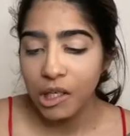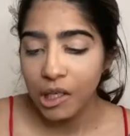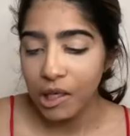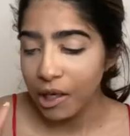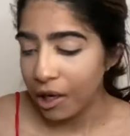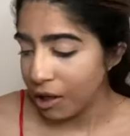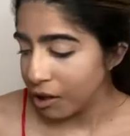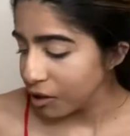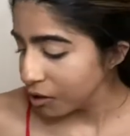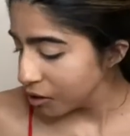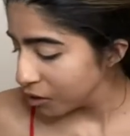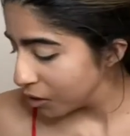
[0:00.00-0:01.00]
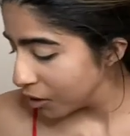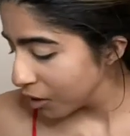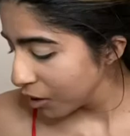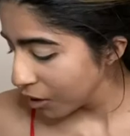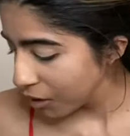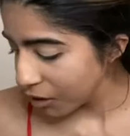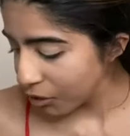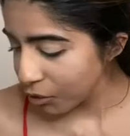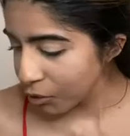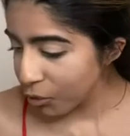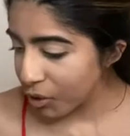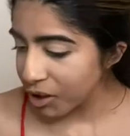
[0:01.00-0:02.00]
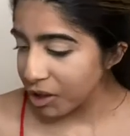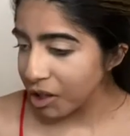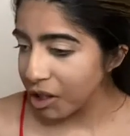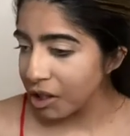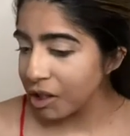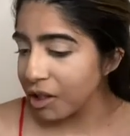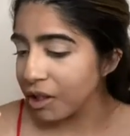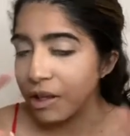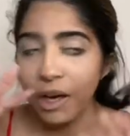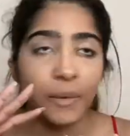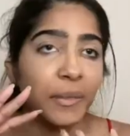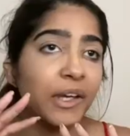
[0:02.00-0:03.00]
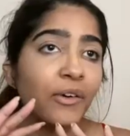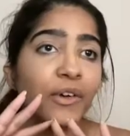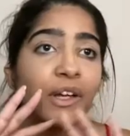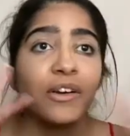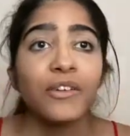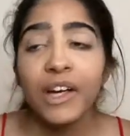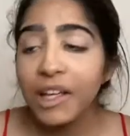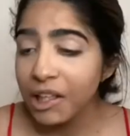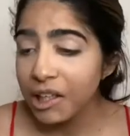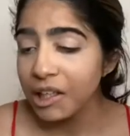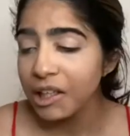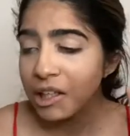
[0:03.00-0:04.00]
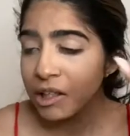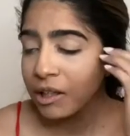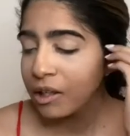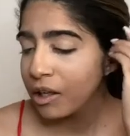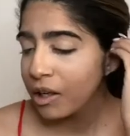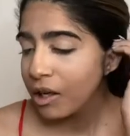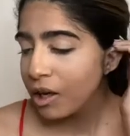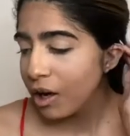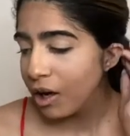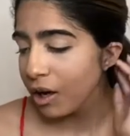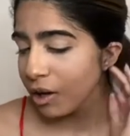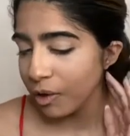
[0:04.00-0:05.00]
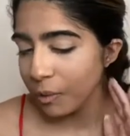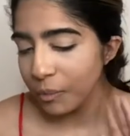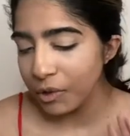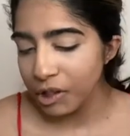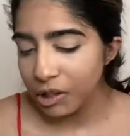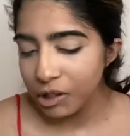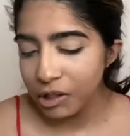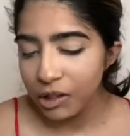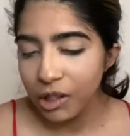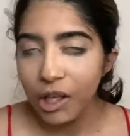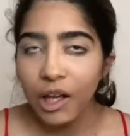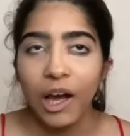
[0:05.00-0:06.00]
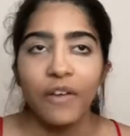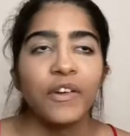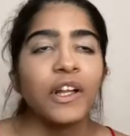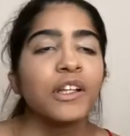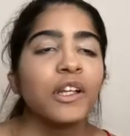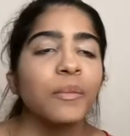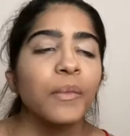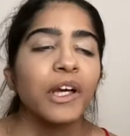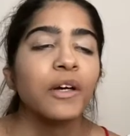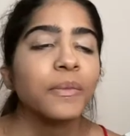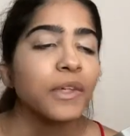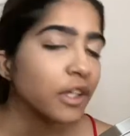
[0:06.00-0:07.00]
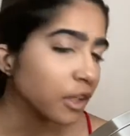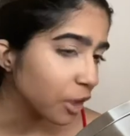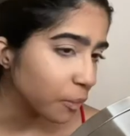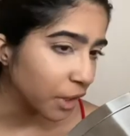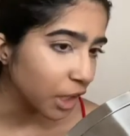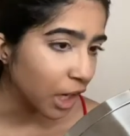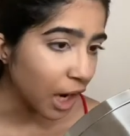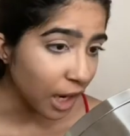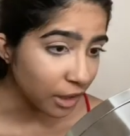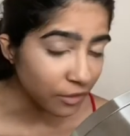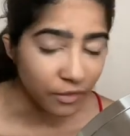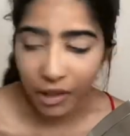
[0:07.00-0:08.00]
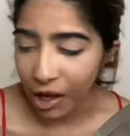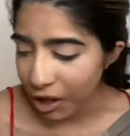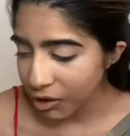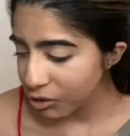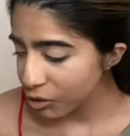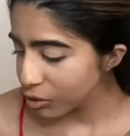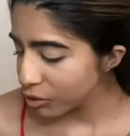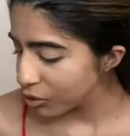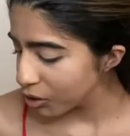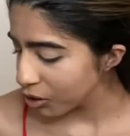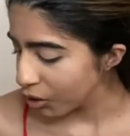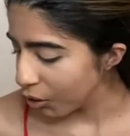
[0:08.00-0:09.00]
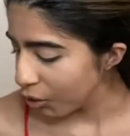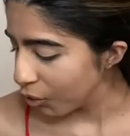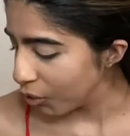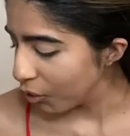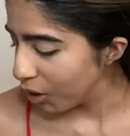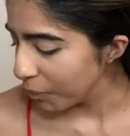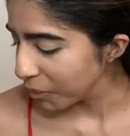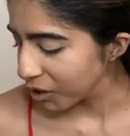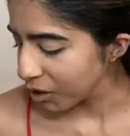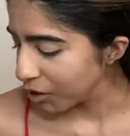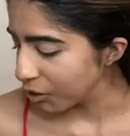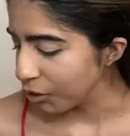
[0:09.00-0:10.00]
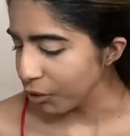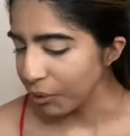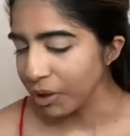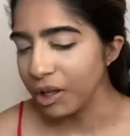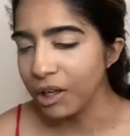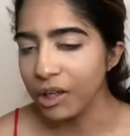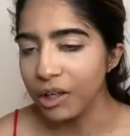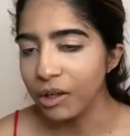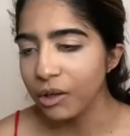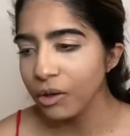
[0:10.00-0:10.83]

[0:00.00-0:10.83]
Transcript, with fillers: yeah this quarantine has got me going crazy um i feel like this makeup look is gonna be kind of natural so i'm just gonna go in